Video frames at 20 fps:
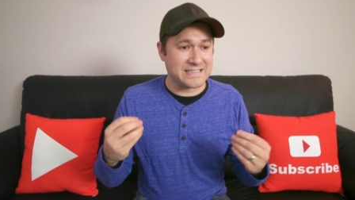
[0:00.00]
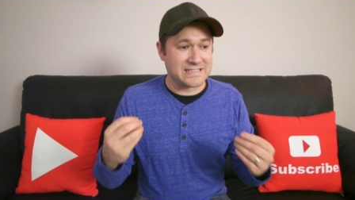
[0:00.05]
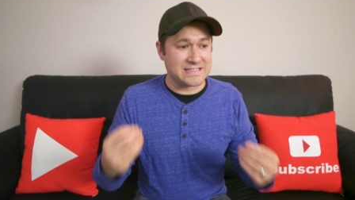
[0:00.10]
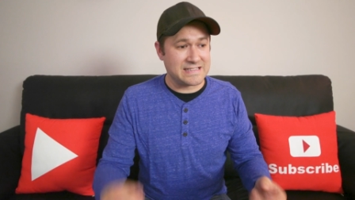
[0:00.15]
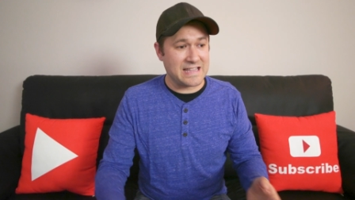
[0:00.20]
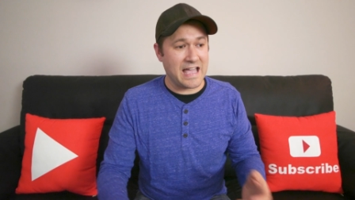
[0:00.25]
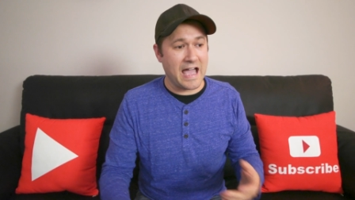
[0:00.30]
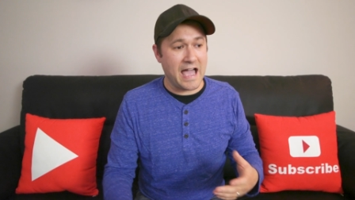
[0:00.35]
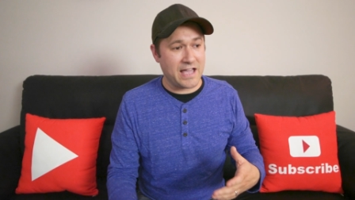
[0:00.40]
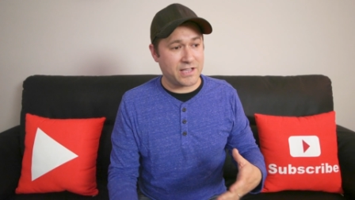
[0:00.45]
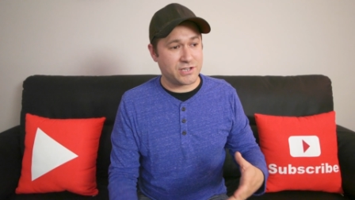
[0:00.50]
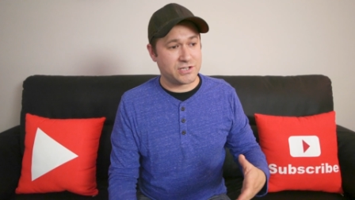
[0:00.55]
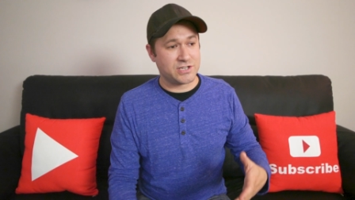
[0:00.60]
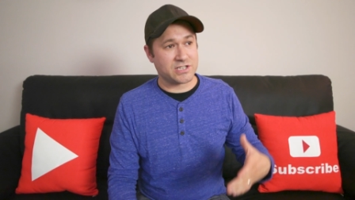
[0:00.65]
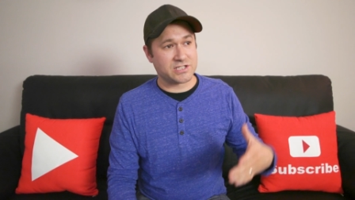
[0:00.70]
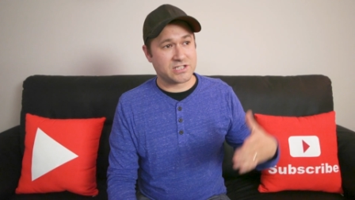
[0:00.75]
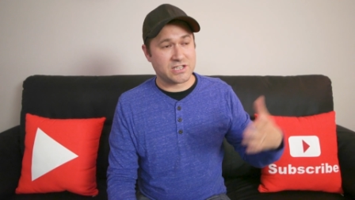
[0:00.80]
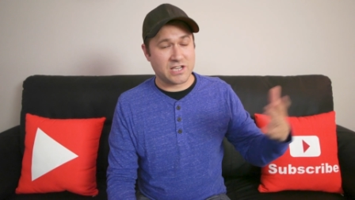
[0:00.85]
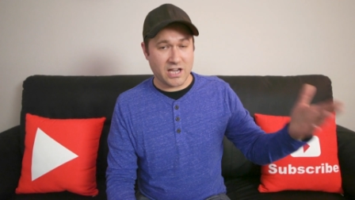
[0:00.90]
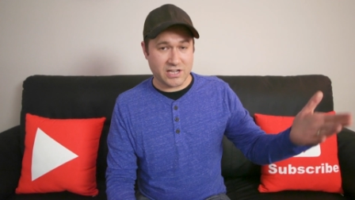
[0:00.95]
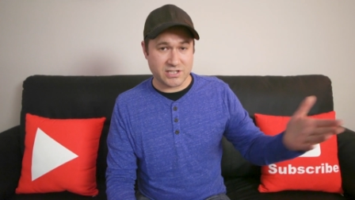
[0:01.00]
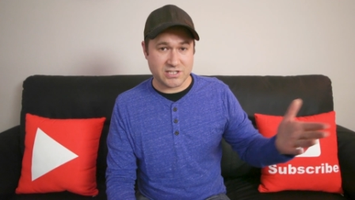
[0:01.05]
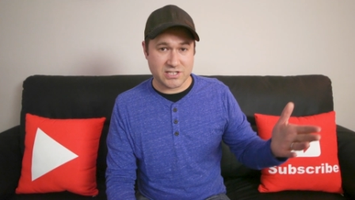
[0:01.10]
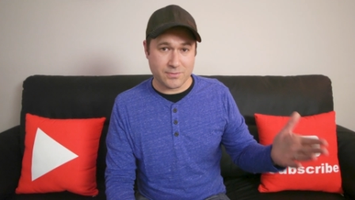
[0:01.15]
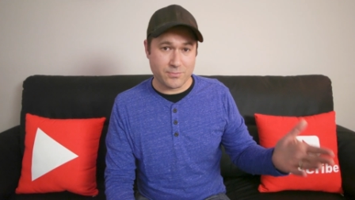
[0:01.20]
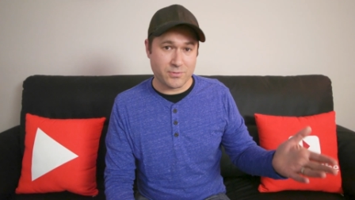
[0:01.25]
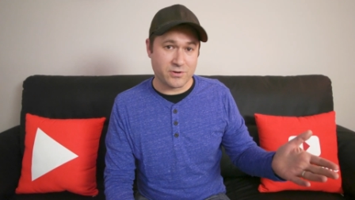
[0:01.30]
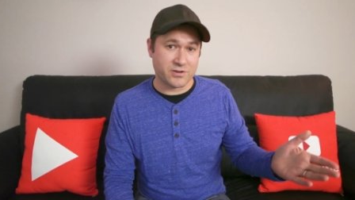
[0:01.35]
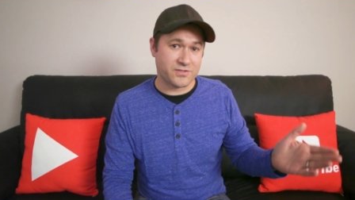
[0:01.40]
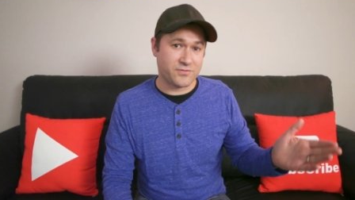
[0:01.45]
that's not just
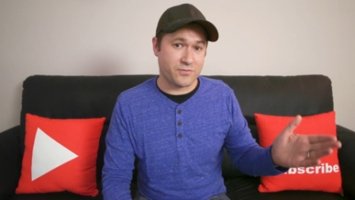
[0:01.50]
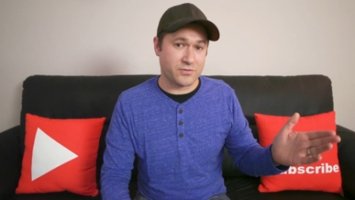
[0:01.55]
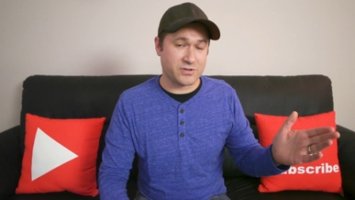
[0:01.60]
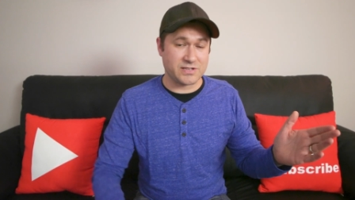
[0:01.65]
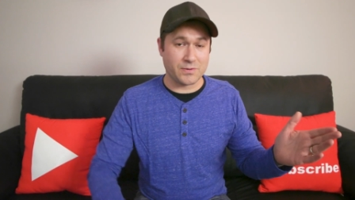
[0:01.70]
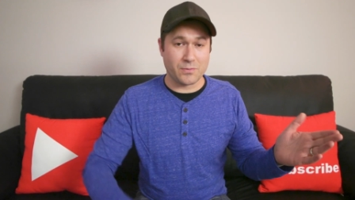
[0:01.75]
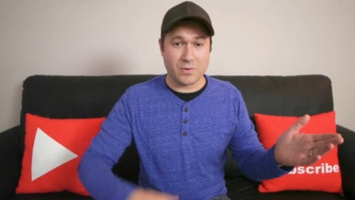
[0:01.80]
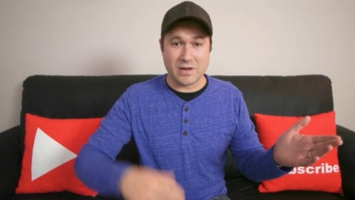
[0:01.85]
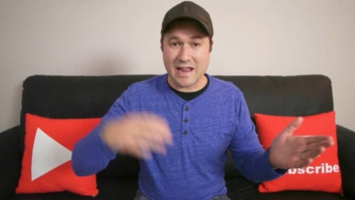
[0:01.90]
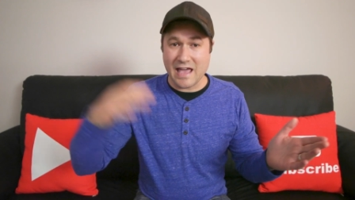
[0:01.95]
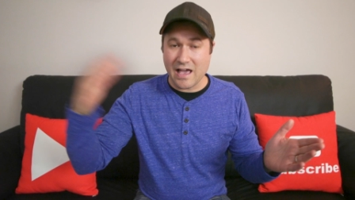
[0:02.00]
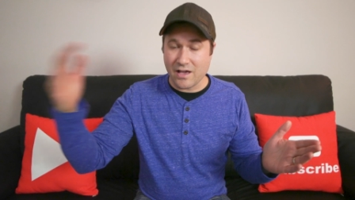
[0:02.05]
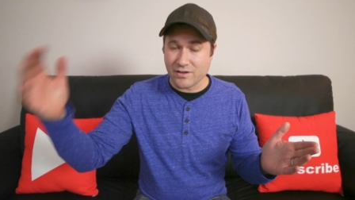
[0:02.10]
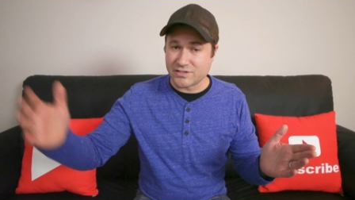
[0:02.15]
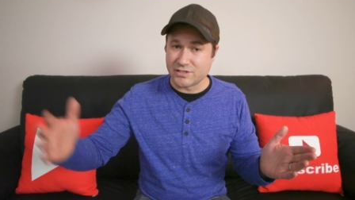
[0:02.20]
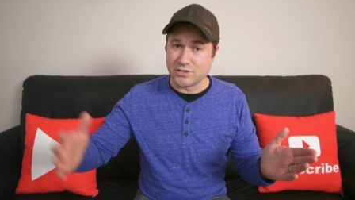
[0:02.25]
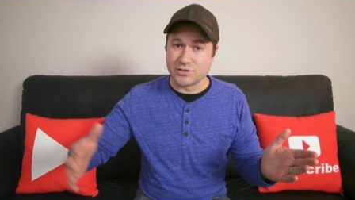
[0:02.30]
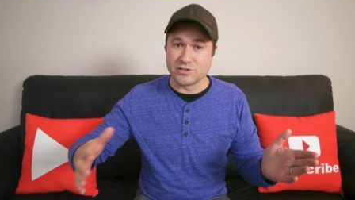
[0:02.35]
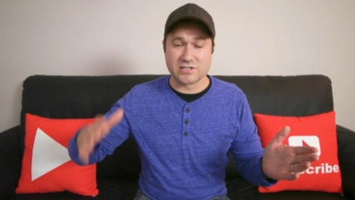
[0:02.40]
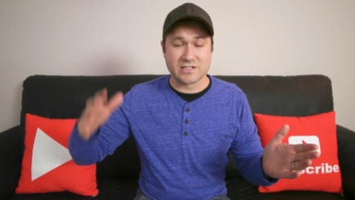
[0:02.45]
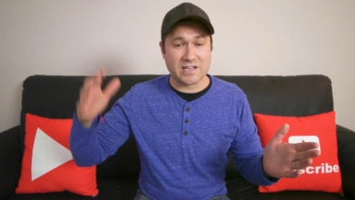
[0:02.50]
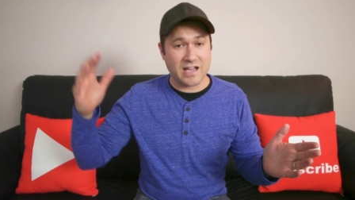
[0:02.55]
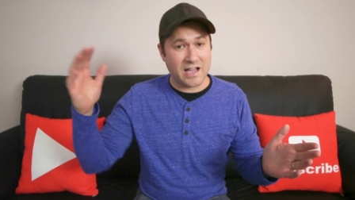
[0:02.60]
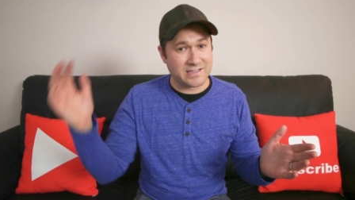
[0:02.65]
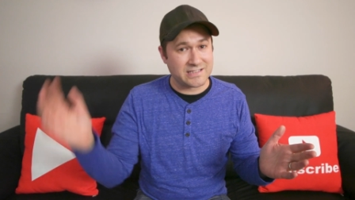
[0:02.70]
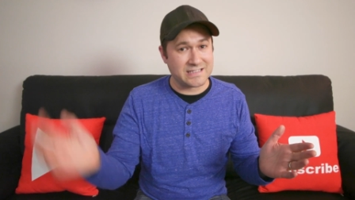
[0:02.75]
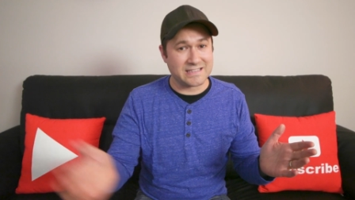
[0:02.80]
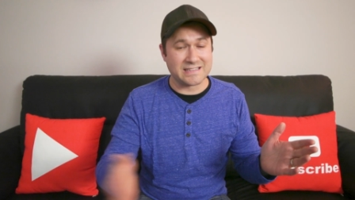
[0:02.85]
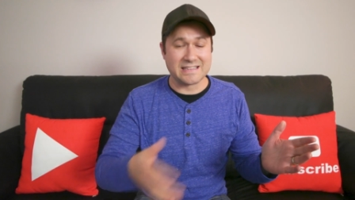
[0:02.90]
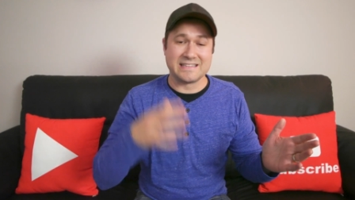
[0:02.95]
customers for someone else, and you're just
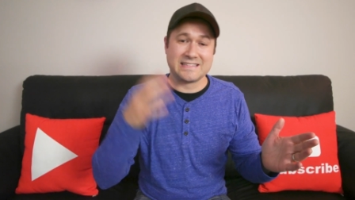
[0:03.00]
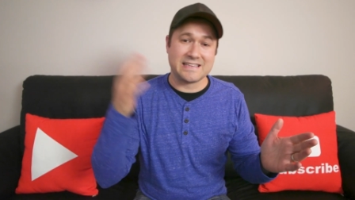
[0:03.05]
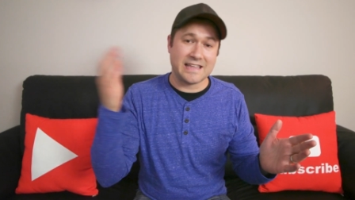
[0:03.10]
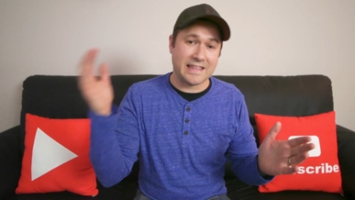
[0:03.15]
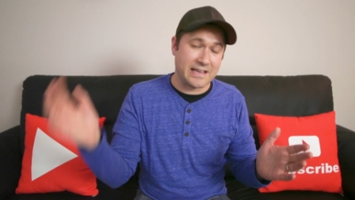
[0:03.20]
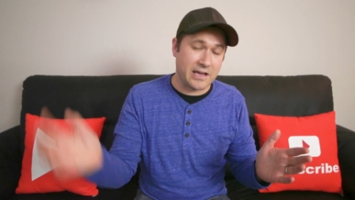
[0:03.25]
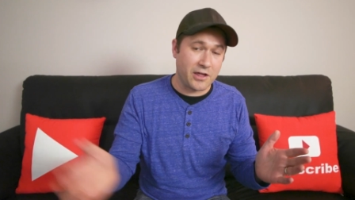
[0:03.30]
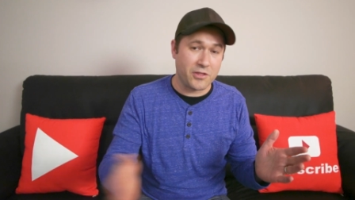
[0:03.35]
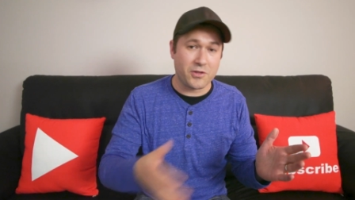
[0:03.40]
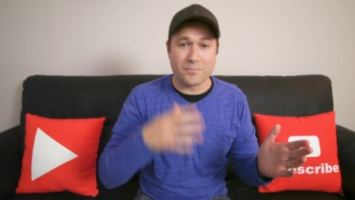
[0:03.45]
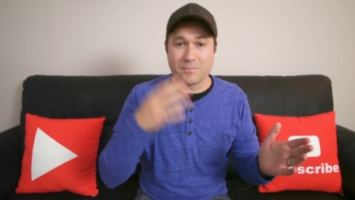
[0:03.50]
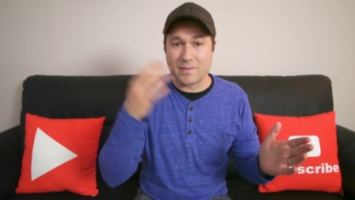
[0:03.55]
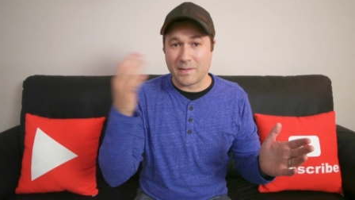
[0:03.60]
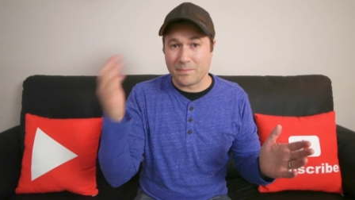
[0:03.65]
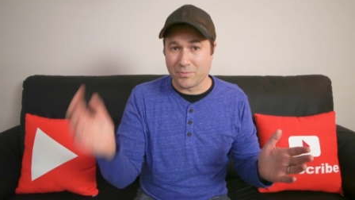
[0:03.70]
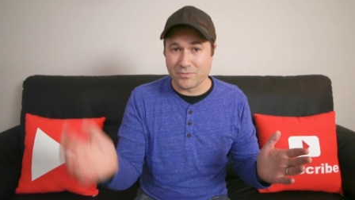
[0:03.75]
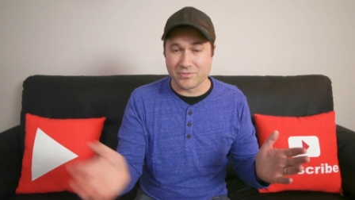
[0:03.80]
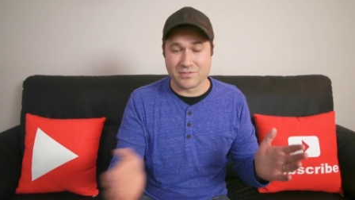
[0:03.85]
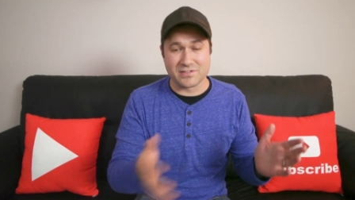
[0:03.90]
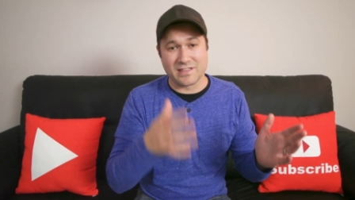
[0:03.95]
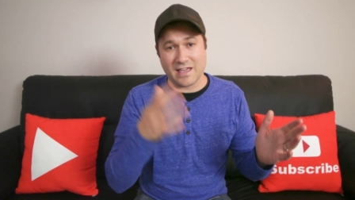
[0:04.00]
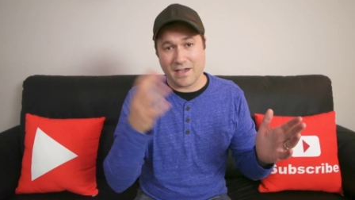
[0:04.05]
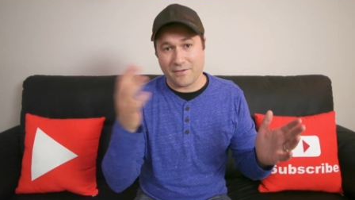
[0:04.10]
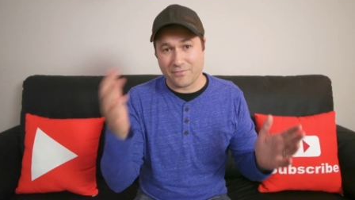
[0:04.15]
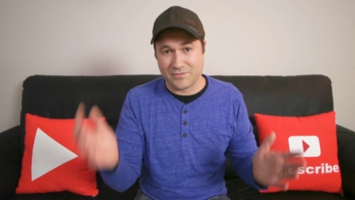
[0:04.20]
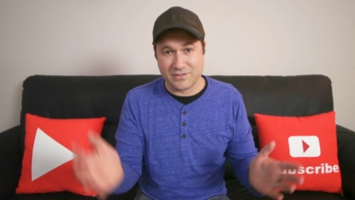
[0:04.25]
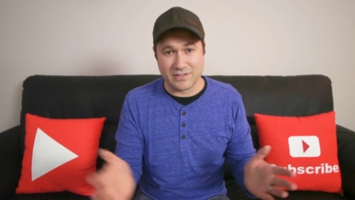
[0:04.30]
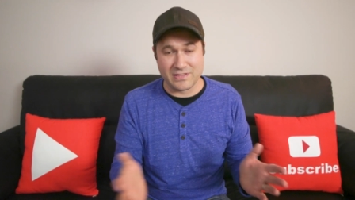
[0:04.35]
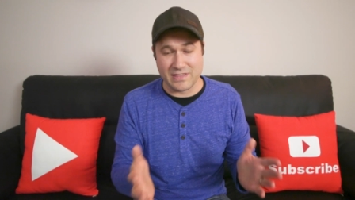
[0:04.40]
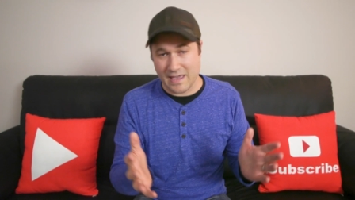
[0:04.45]
constantly selling other people's
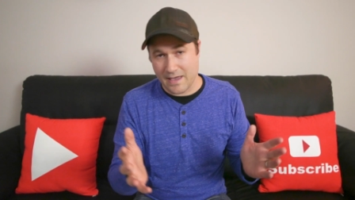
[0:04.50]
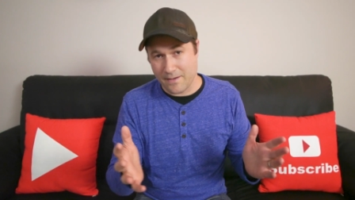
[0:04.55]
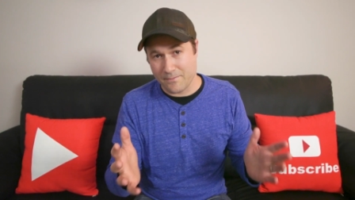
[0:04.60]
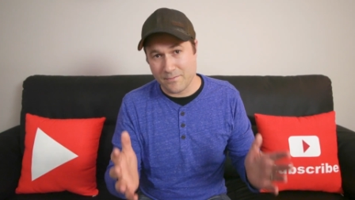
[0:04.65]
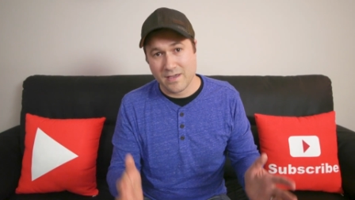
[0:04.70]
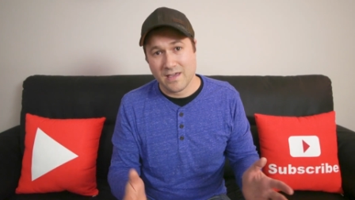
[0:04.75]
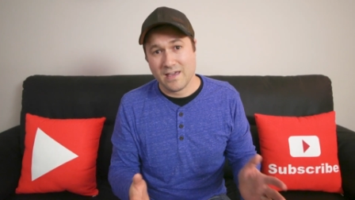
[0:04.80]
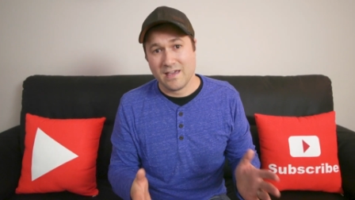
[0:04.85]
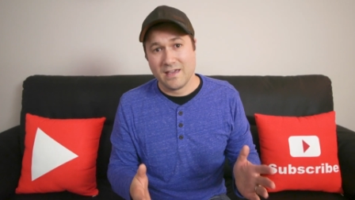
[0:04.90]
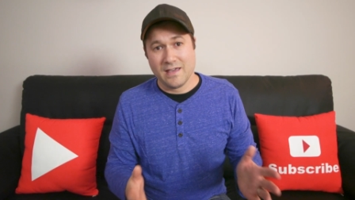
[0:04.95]
stuff to them,